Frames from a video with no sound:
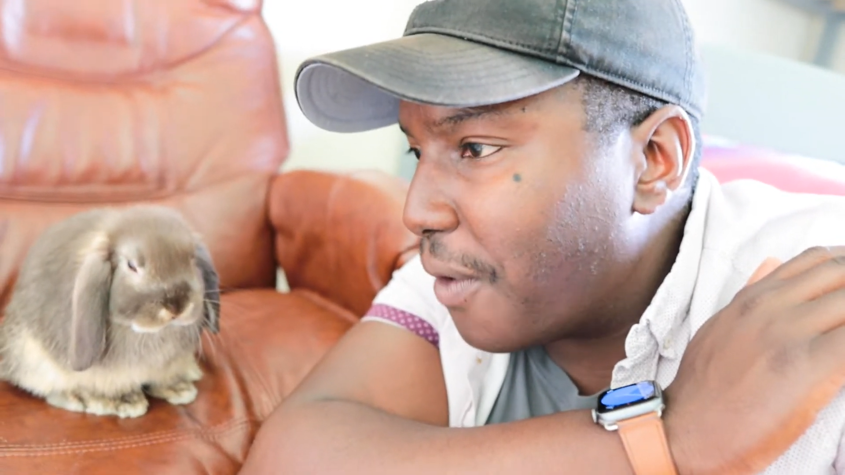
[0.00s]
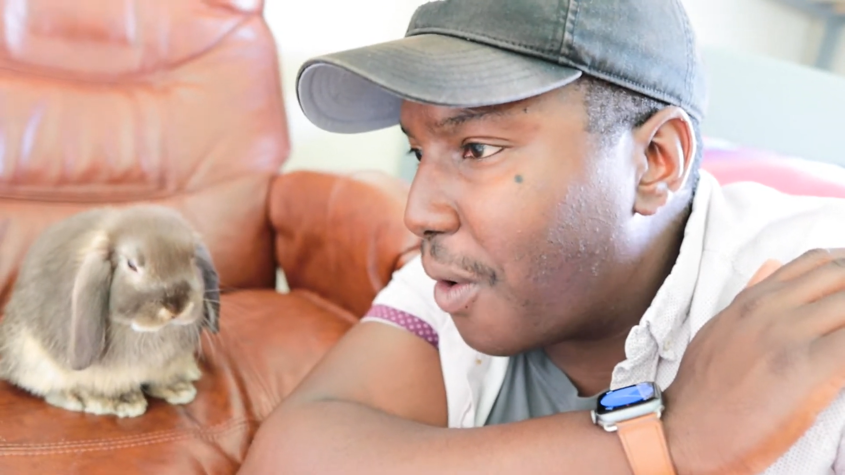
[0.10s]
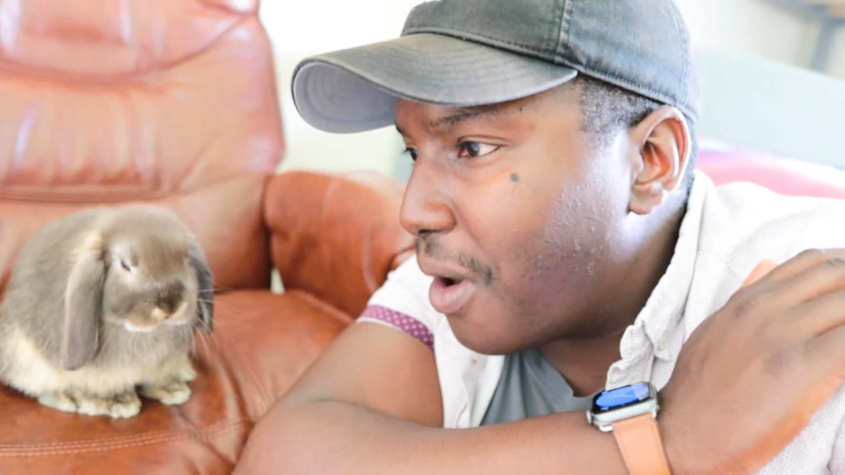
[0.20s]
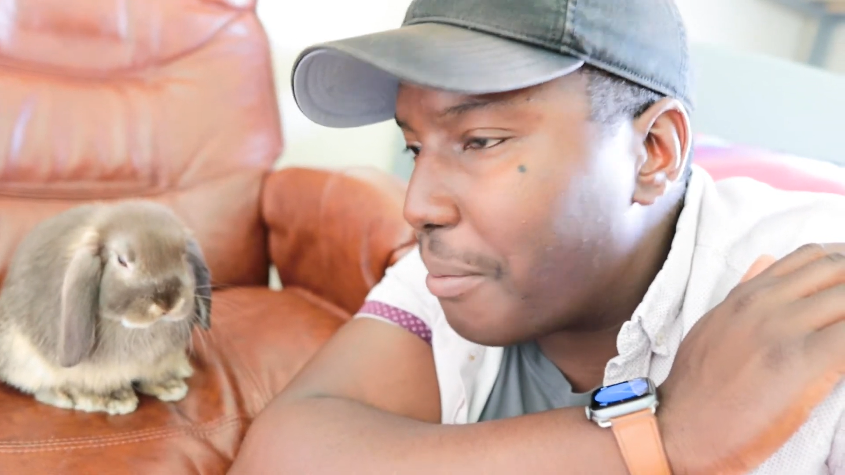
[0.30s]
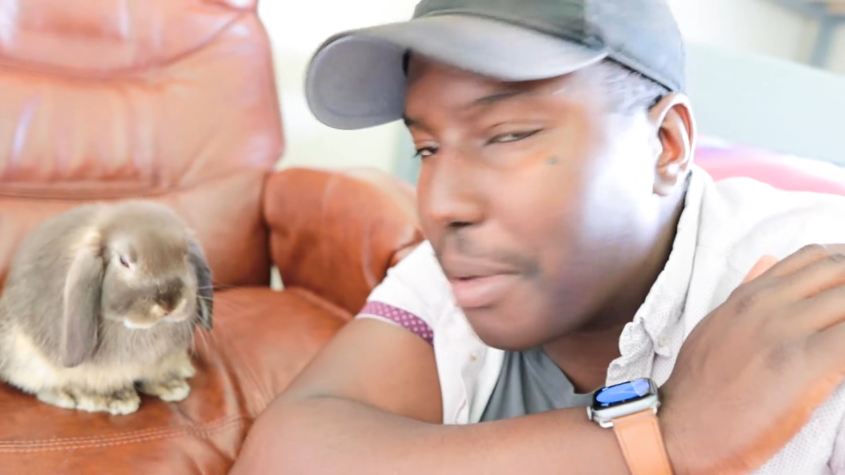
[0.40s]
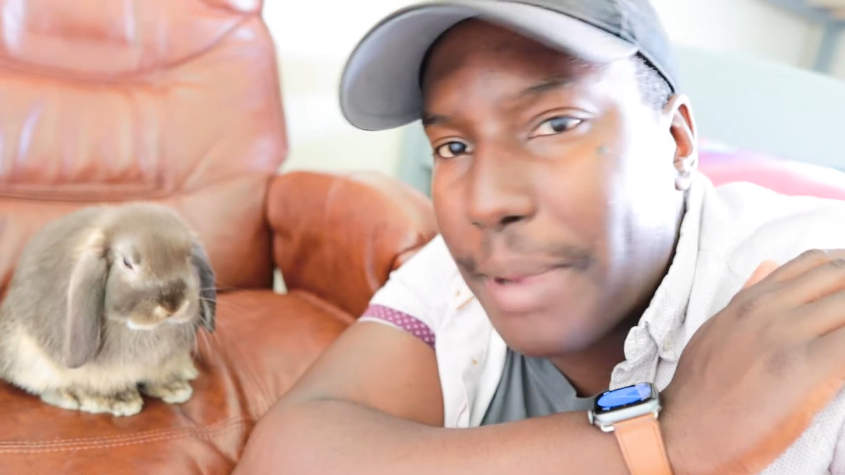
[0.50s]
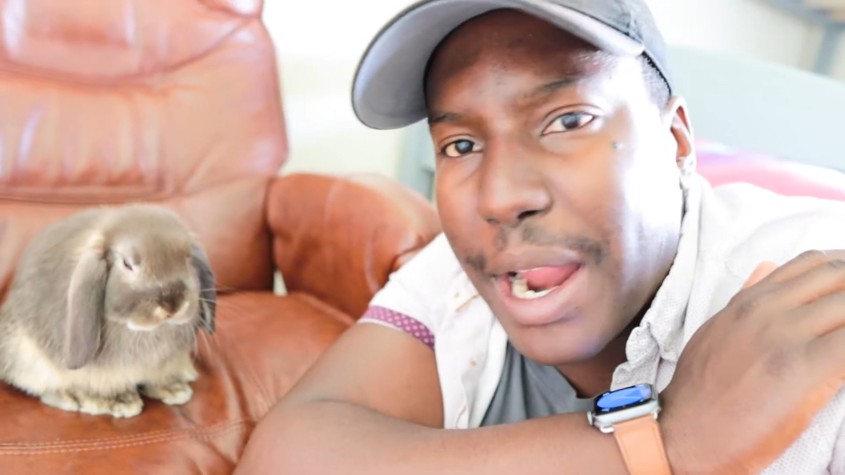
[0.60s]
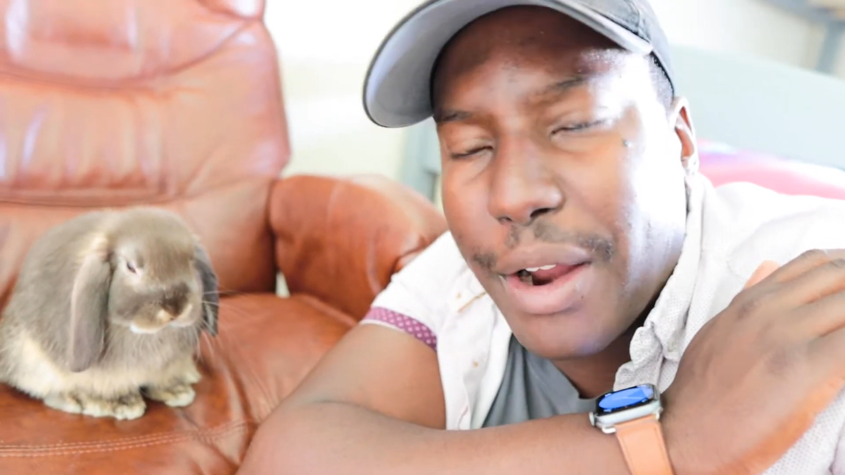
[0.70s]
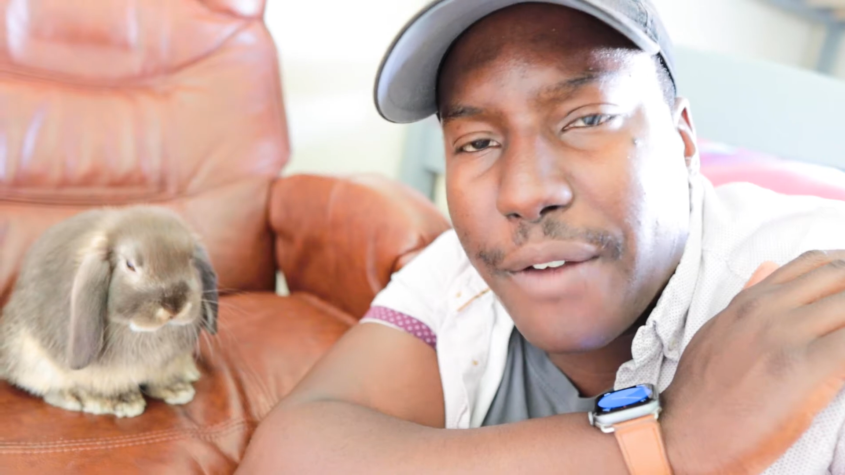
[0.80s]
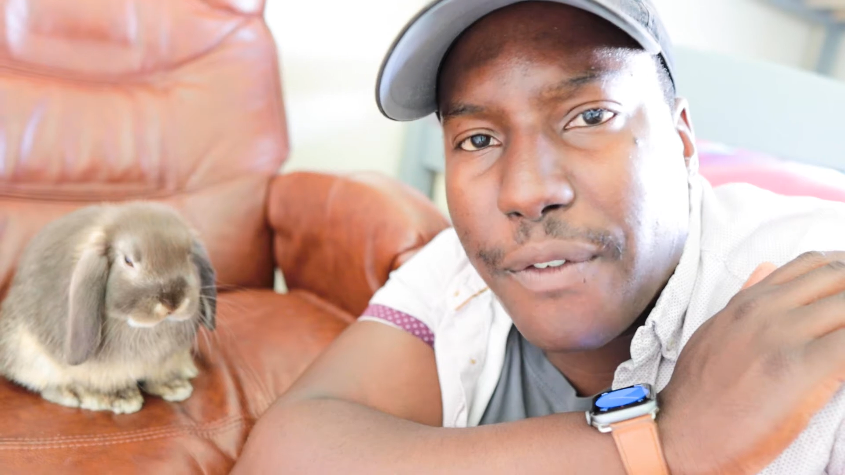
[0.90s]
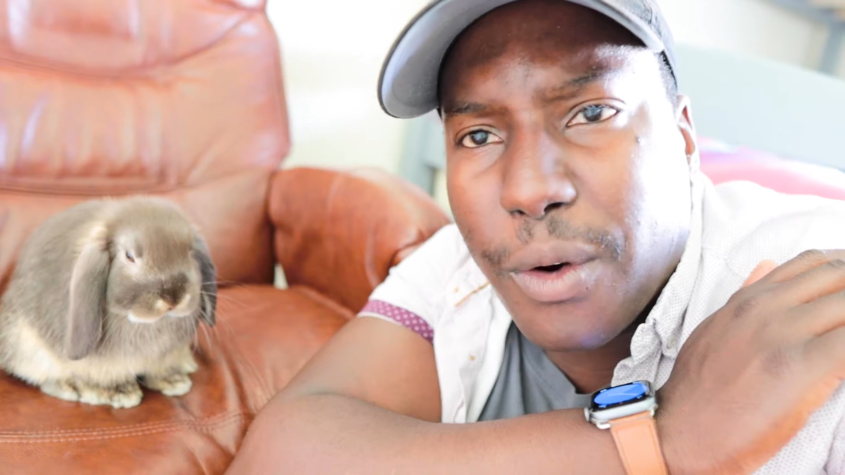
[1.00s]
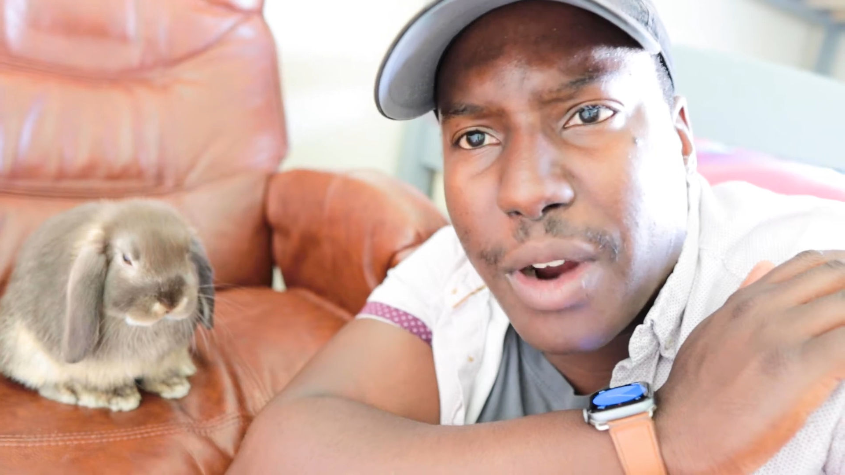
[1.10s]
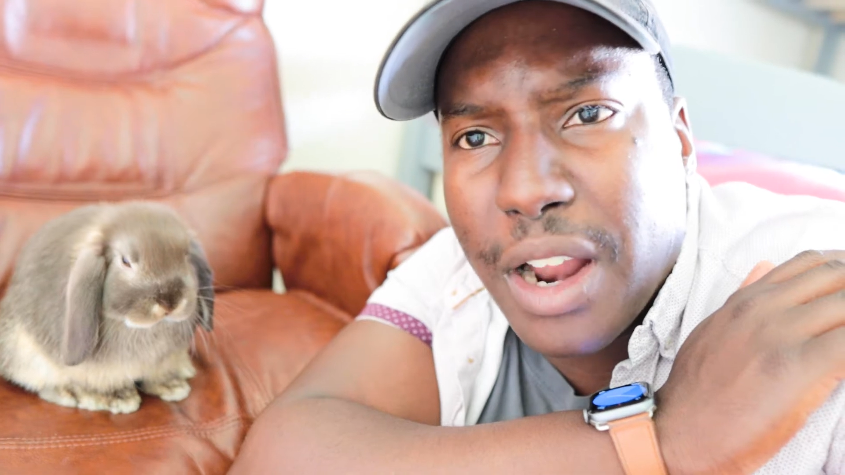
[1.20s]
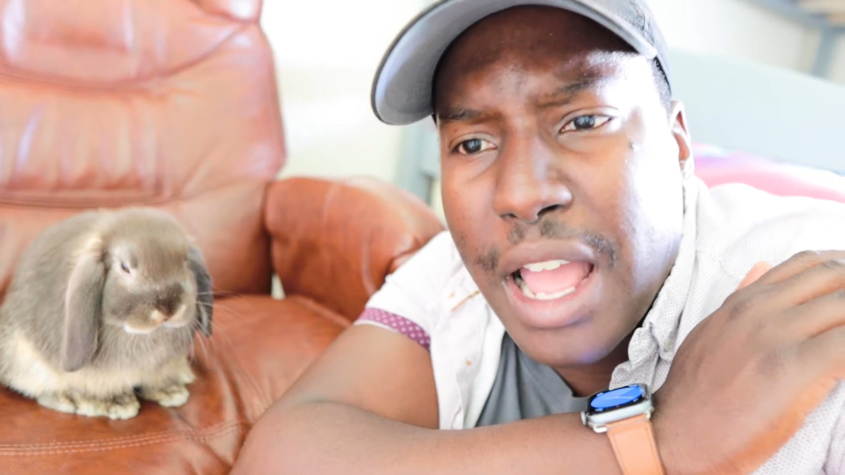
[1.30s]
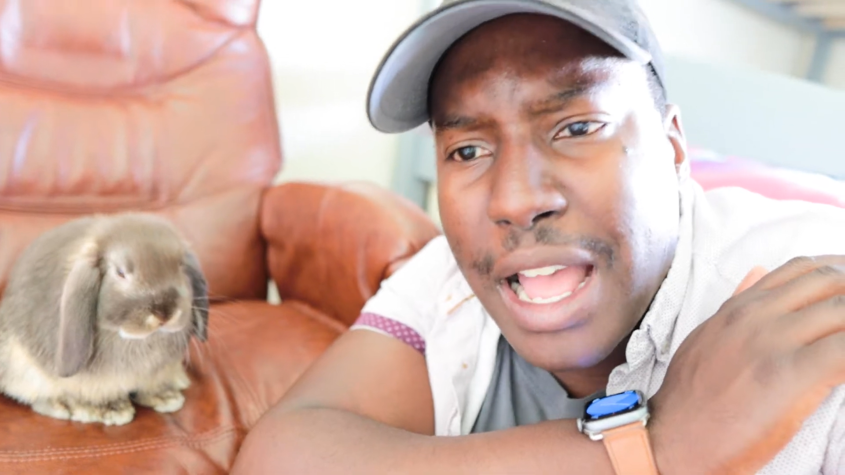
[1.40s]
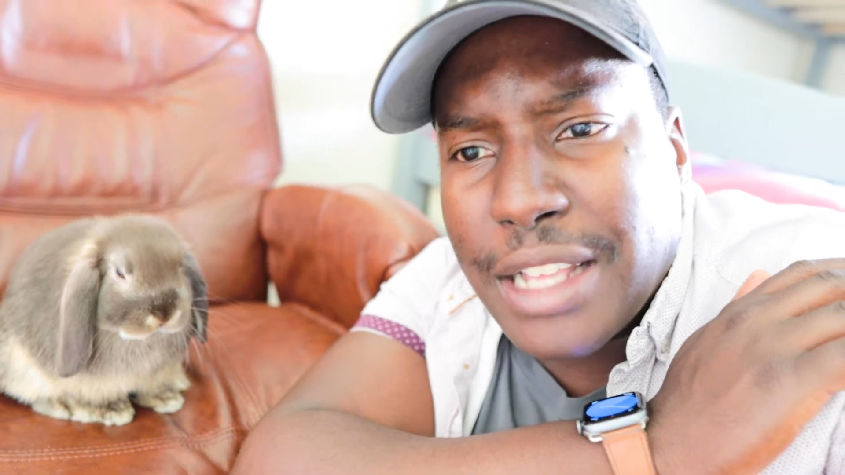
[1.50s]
for and preparing for.